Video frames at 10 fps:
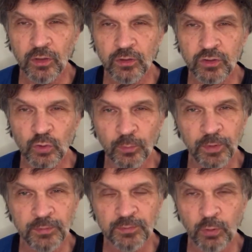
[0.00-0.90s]
Short
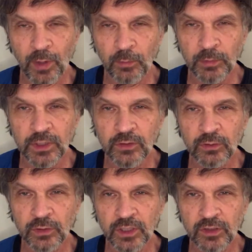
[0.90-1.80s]
pips probably
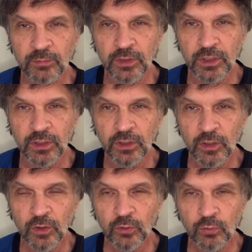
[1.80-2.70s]
either need to be
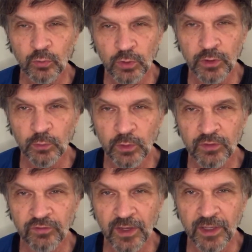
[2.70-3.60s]
really, really
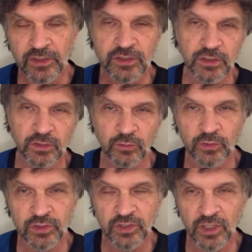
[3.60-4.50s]
fast, and in
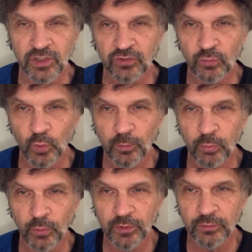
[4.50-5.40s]
this case, the
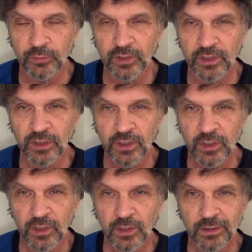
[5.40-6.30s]

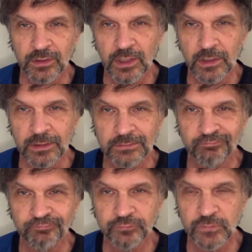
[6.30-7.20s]
1.3,
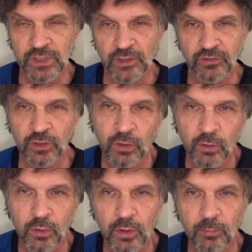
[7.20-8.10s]
it's not
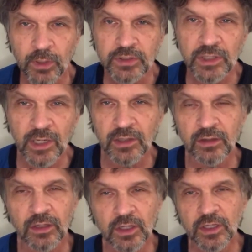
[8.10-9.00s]
slow, but it's
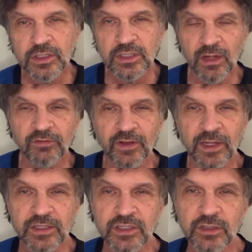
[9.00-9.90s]
not
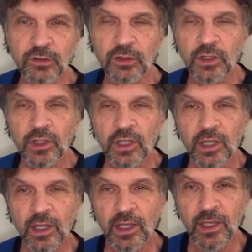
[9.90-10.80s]
fast either.
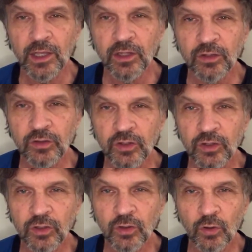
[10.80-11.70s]
And
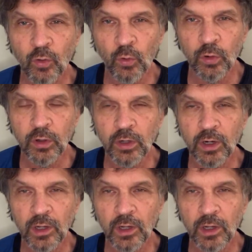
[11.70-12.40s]
or